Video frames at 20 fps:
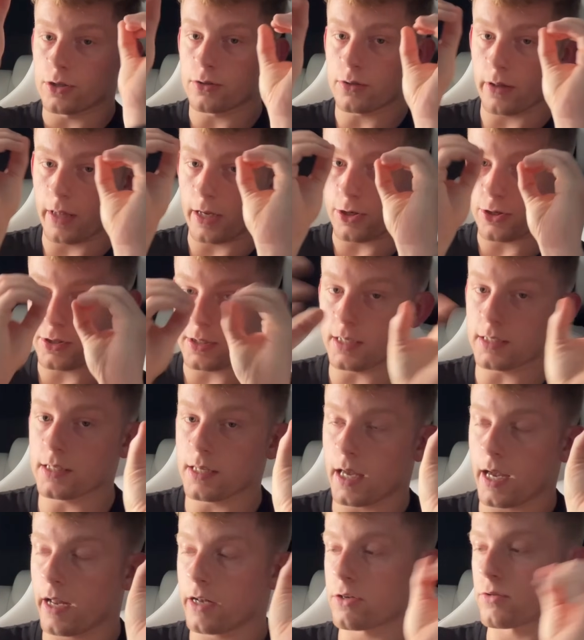So they just
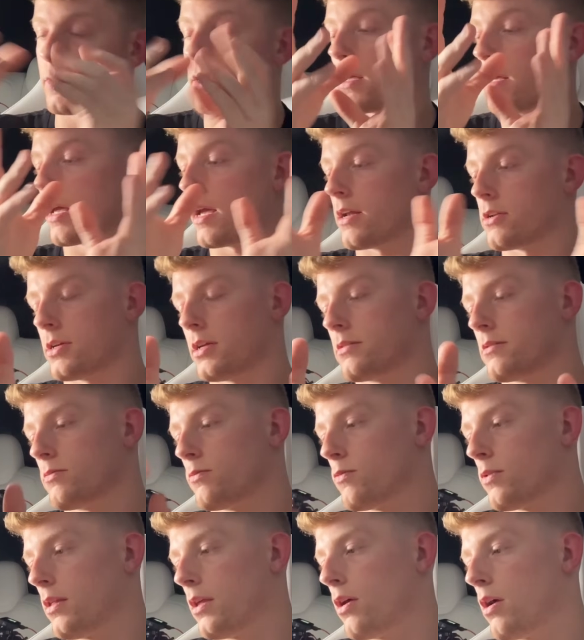disengage, re-engage. That's
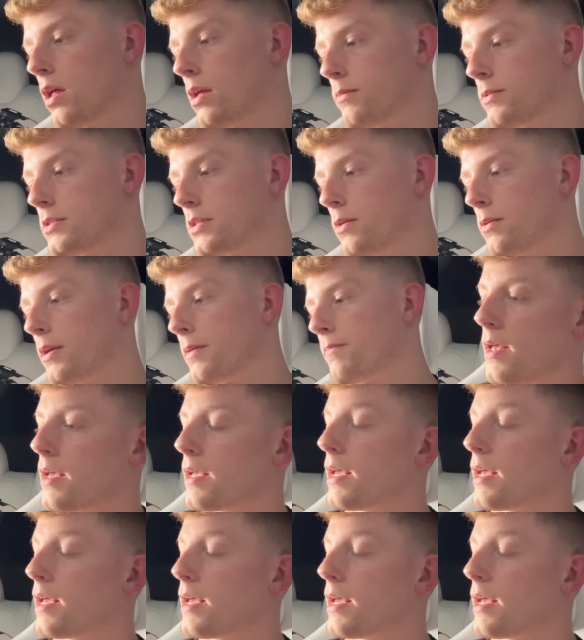really all it was doing.